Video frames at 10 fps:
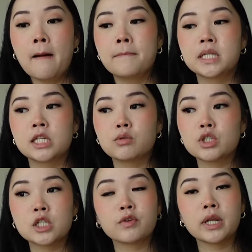but this one
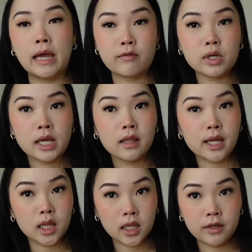just for an everyday
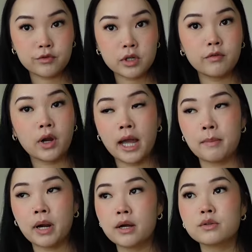like lift of your
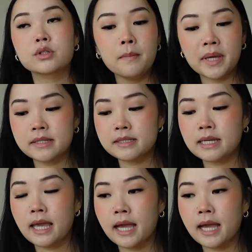eyebrows, amazing.